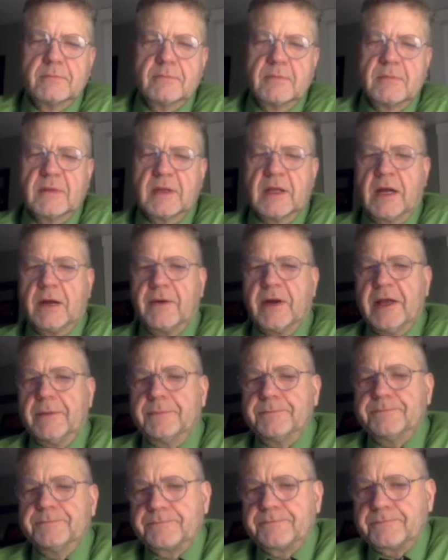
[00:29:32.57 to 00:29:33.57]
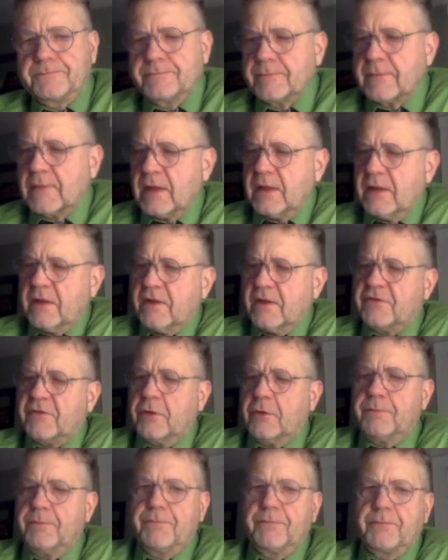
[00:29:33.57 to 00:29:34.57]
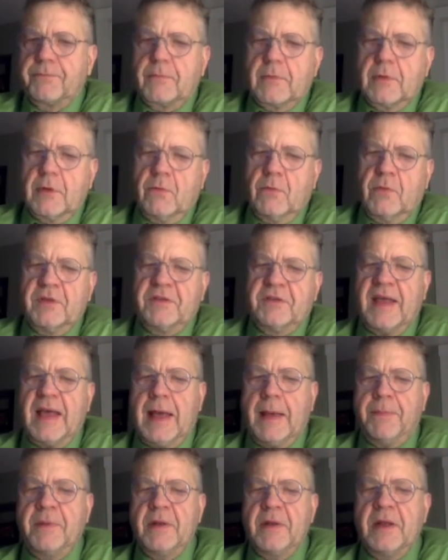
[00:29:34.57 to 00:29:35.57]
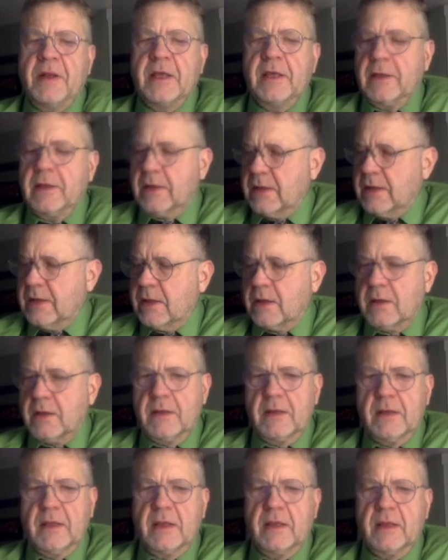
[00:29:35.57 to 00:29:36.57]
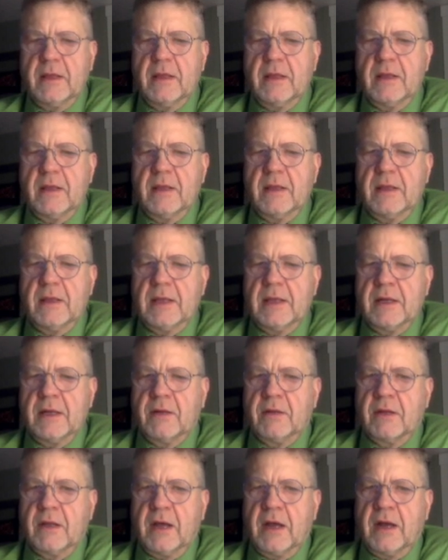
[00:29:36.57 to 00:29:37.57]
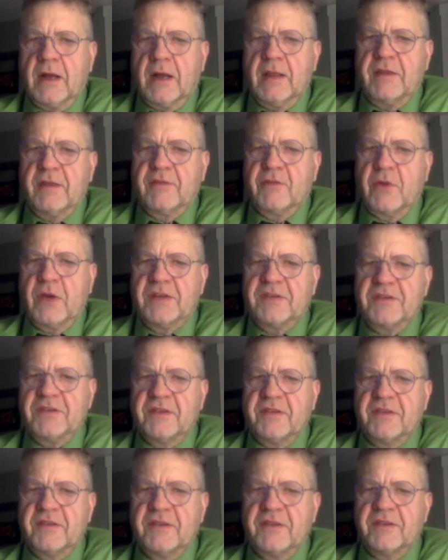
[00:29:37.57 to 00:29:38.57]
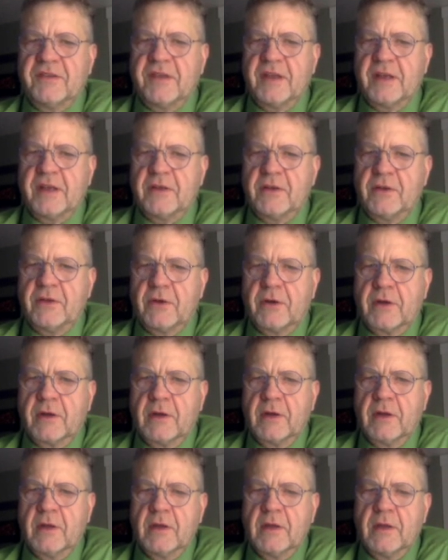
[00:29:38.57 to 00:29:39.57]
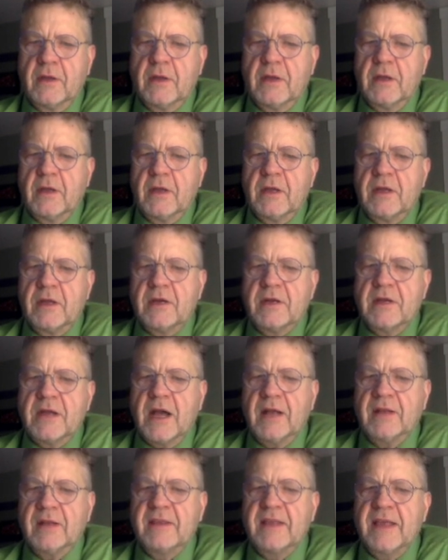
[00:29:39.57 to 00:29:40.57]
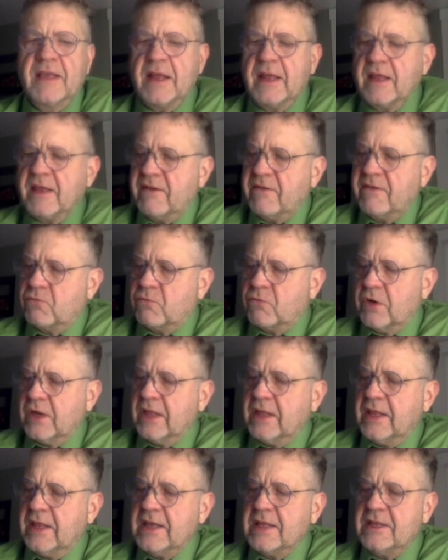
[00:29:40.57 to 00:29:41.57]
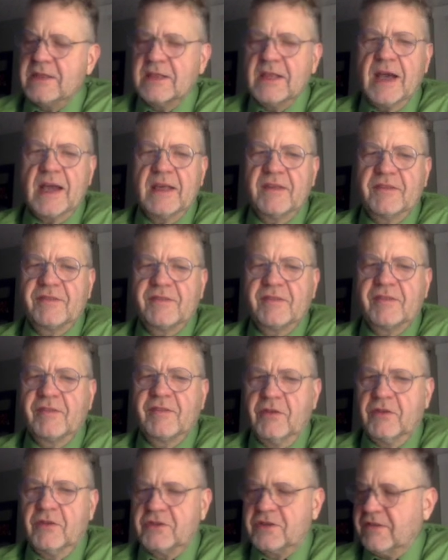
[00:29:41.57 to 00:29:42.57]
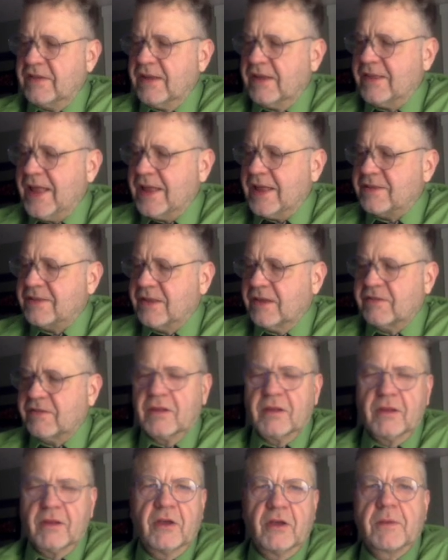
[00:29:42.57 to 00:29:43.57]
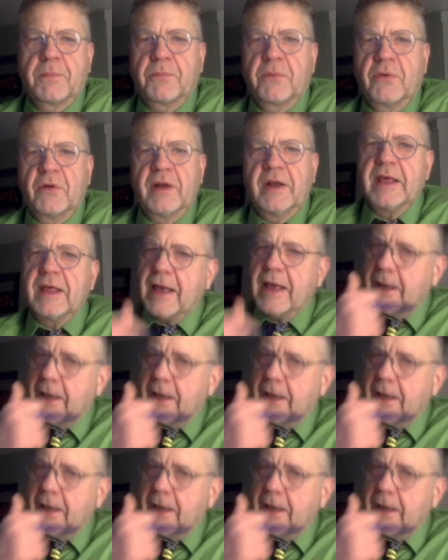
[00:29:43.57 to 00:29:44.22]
All right, so what's happening in a lot of these questions is that you're not getting really nice solutions. Now that doesn't look pretty at